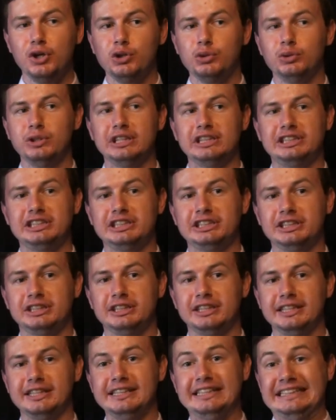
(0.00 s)
which
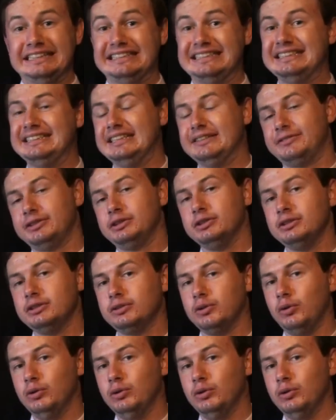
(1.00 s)
is difficult.